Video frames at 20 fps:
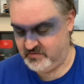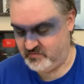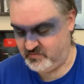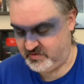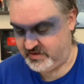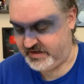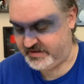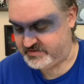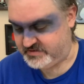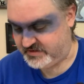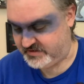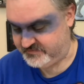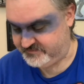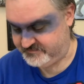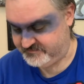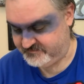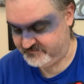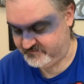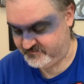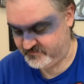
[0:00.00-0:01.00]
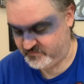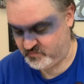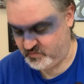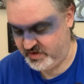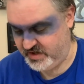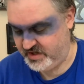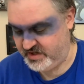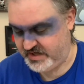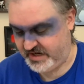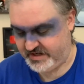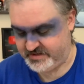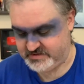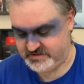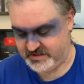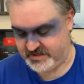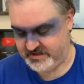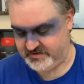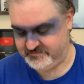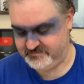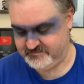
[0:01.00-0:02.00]
We're not done. We're not
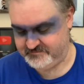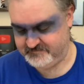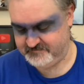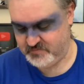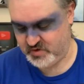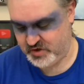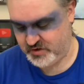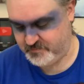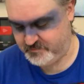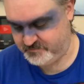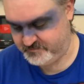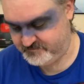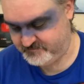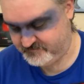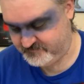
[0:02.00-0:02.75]
done. Nope.